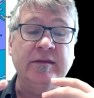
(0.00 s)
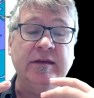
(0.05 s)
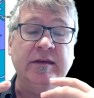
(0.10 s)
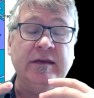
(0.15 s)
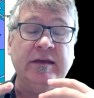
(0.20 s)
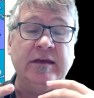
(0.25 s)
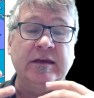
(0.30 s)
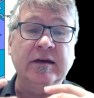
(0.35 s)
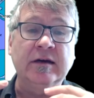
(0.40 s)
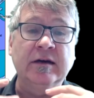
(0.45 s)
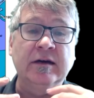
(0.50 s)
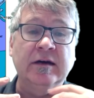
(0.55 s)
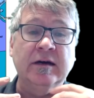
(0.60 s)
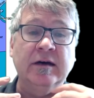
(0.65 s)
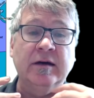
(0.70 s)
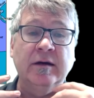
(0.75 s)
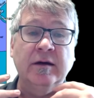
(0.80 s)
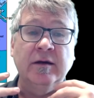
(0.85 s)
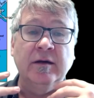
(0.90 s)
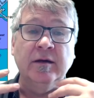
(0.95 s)
the
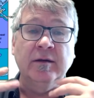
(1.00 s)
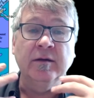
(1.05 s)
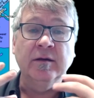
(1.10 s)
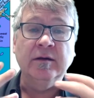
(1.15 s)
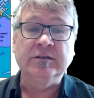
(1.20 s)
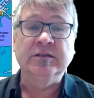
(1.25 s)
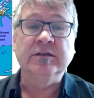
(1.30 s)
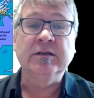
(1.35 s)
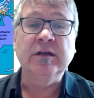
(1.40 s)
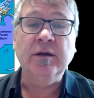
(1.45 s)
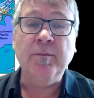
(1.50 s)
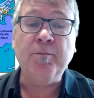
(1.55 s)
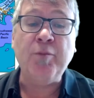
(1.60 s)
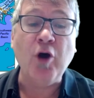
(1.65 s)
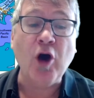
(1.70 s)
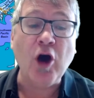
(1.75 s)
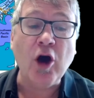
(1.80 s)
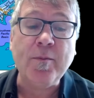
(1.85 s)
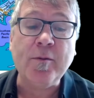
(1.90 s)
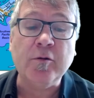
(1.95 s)
uh,
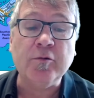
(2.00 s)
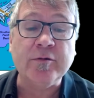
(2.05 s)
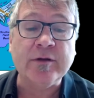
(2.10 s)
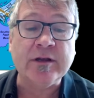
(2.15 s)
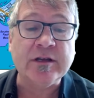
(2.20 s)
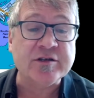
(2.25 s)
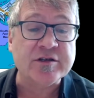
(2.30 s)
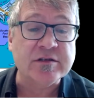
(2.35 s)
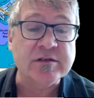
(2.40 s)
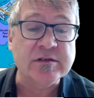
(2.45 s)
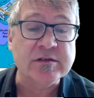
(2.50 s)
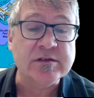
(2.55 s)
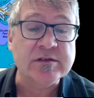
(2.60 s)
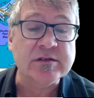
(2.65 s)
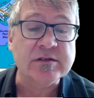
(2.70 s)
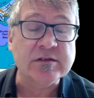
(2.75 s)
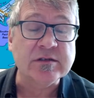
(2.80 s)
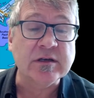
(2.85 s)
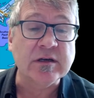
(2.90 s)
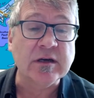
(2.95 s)
purple
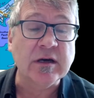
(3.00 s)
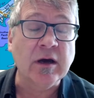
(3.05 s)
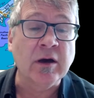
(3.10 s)
regions,